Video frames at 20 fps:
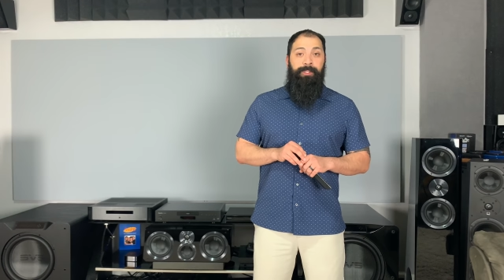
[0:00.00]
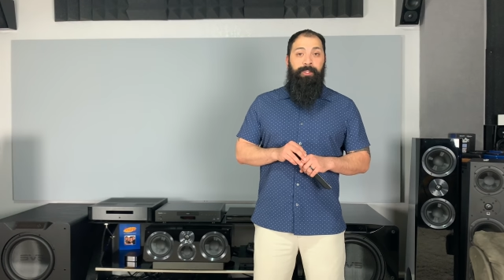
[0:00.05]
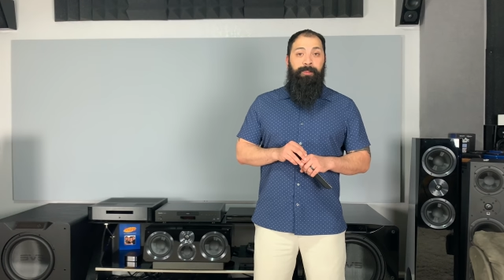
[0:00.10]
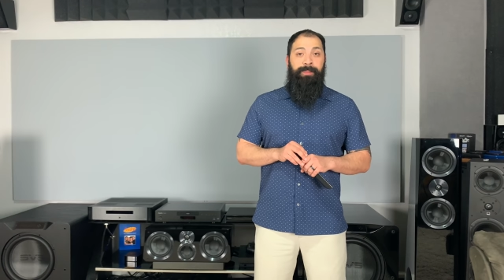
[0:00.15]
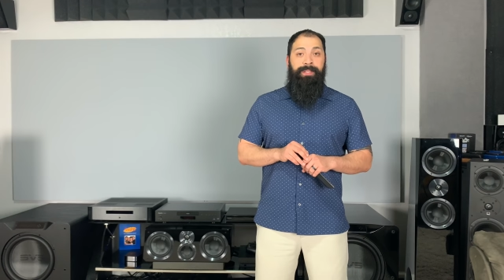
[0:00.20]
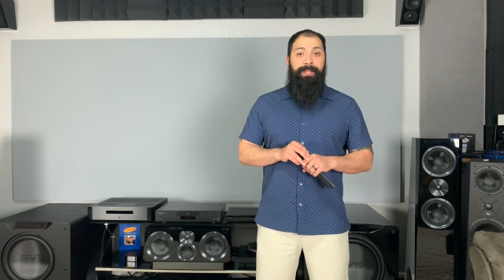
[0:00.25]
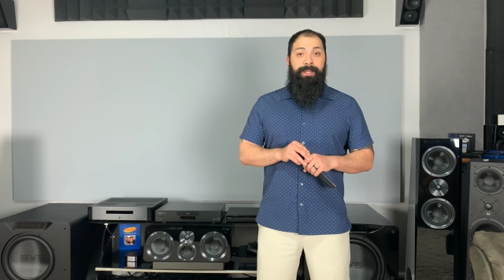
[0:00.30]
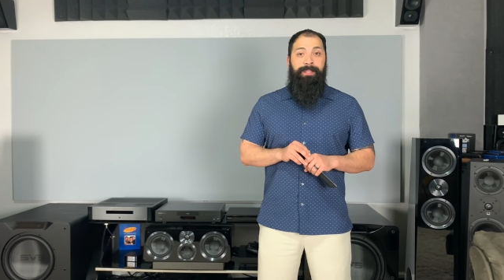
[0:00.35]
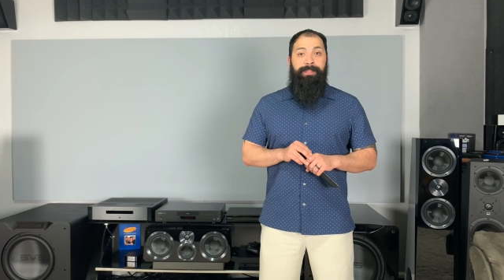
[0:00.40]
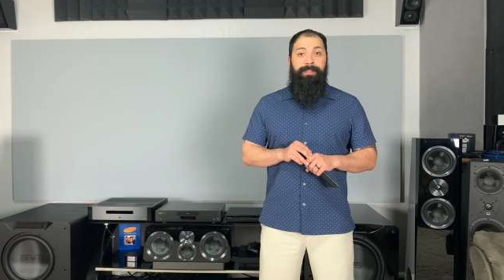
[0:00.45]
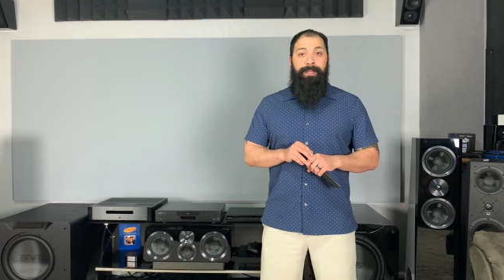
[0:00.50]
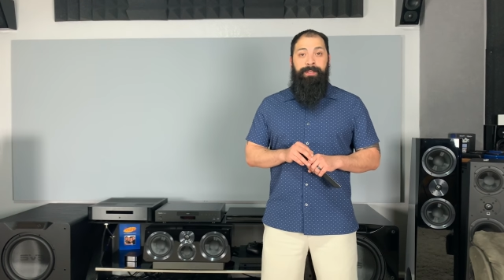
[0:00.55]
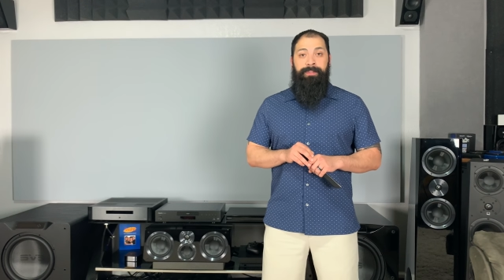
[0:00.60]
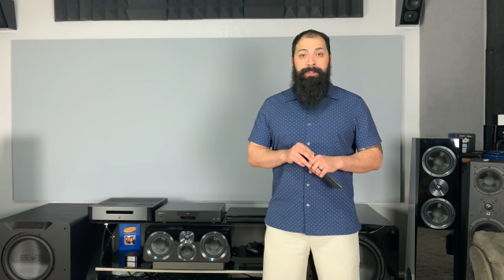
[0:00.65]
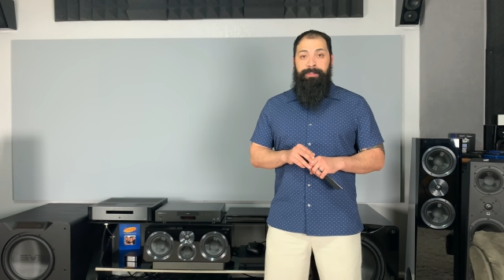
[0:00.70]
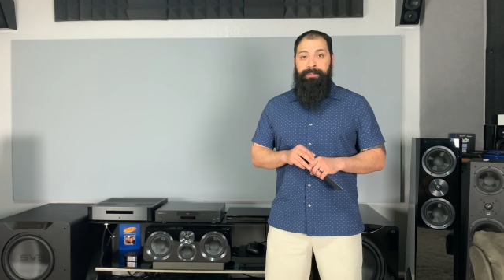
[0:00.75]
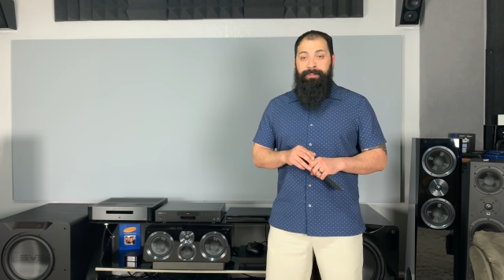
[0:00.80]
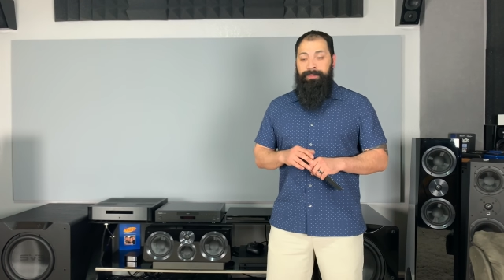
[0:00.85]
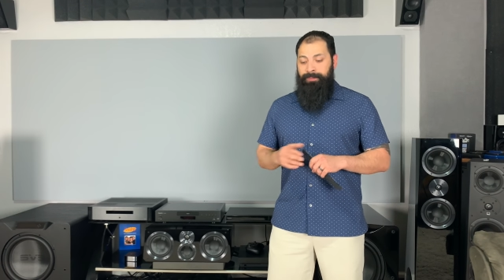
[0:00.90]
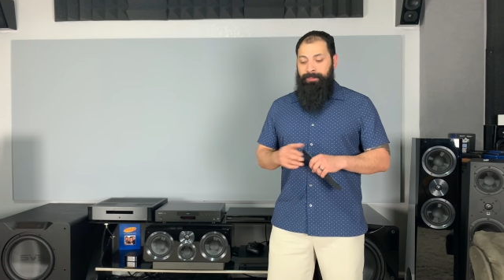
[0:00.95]
U B nine
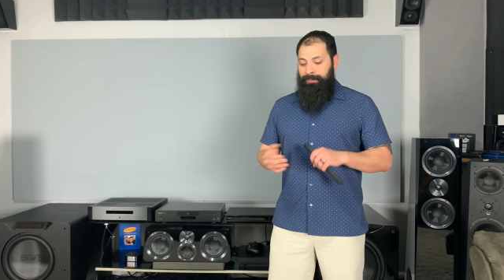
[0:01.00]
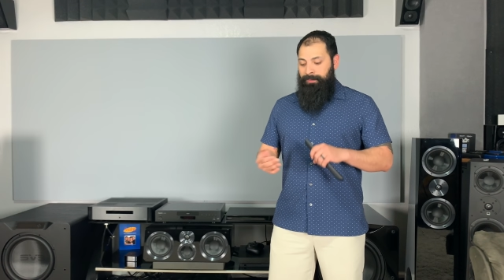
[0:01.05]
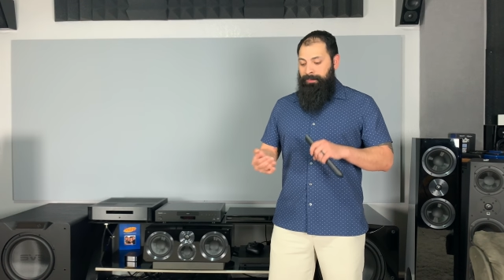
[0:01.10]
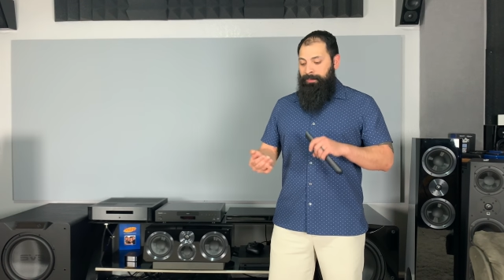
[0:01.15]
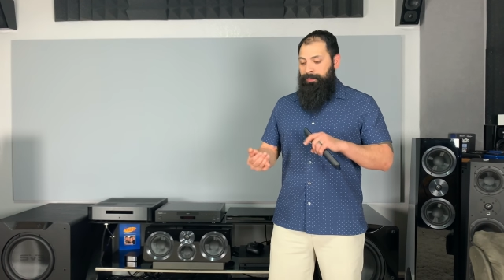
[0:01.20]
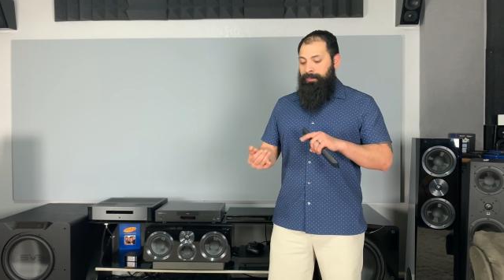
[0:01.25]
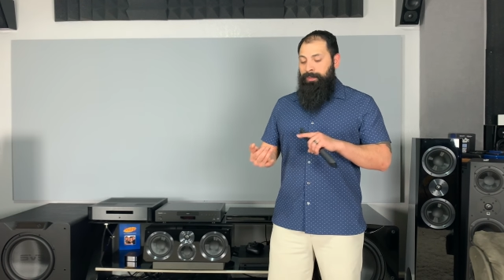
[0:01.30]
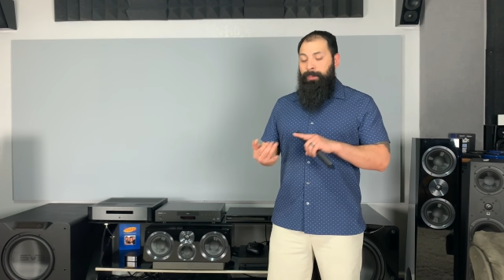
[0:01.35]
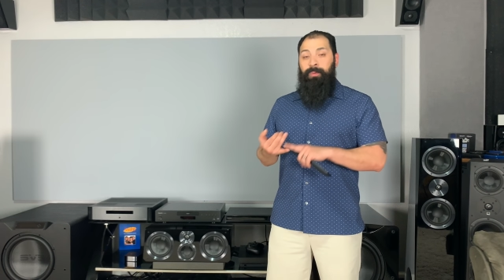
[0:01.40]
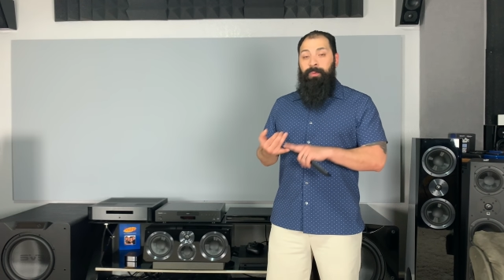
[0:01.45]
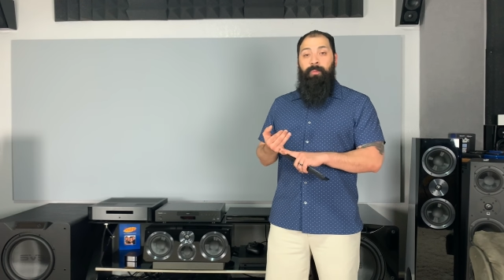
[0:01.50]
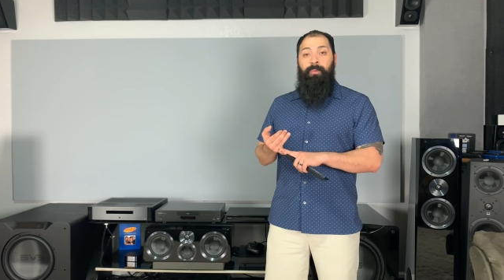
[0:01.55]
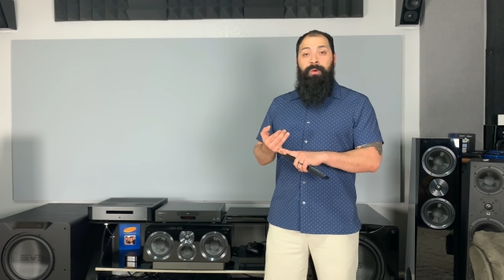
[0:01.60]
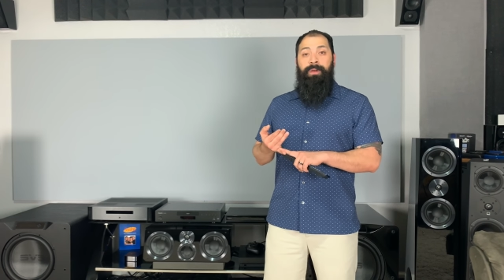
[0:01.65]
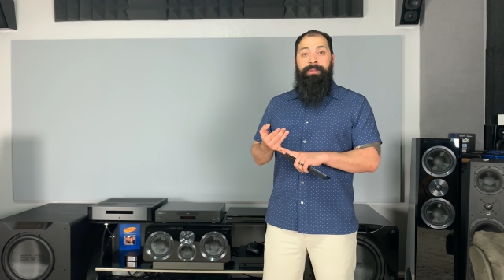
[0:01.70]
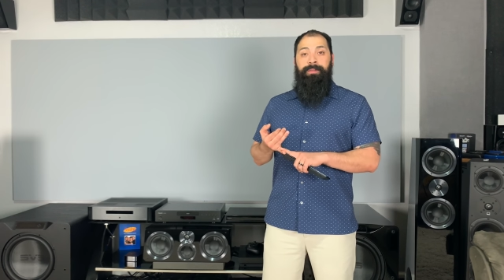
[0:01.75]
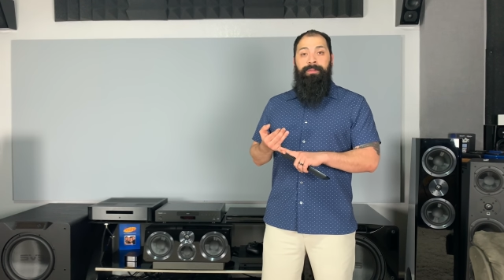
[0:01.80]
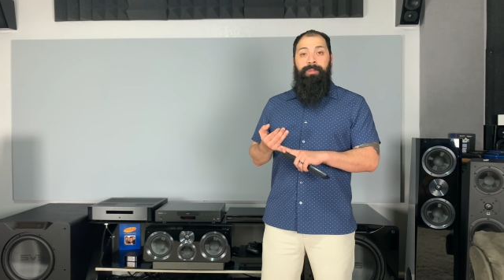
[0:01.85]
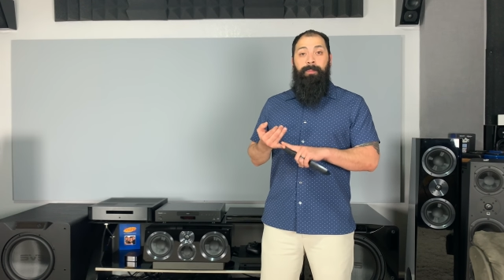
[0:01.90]
thousand. Number one,